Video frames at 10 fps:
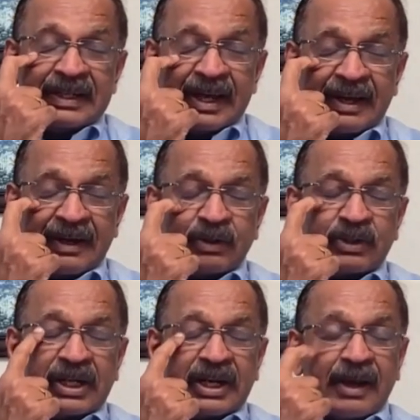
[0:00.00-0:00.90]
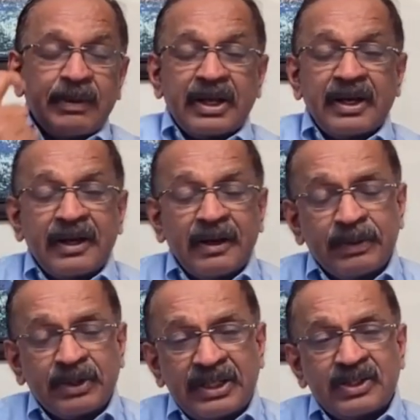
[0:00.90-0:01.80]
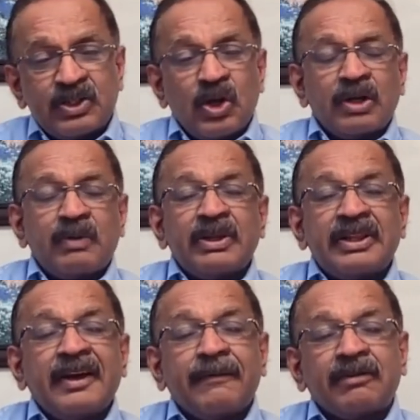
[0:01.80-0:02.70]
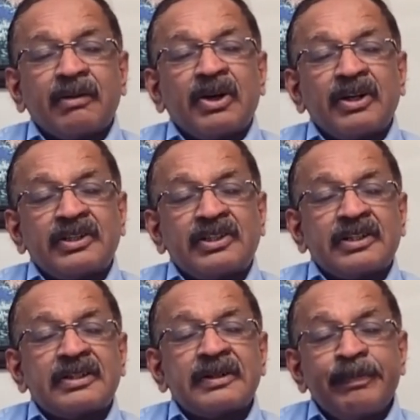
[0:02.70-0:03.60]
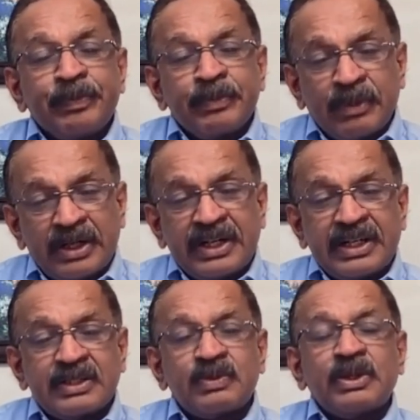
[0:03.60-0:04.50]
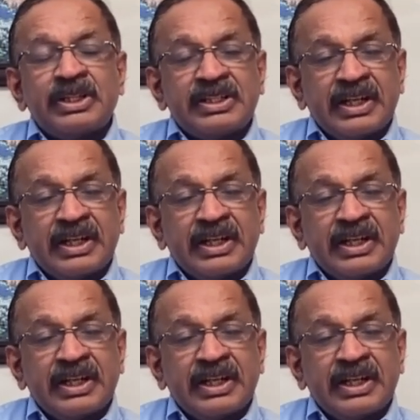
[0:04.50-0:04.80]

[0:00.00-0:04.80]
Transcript: diagnosing diabetic retinopathy is not with the ophthalmologist, but it is with the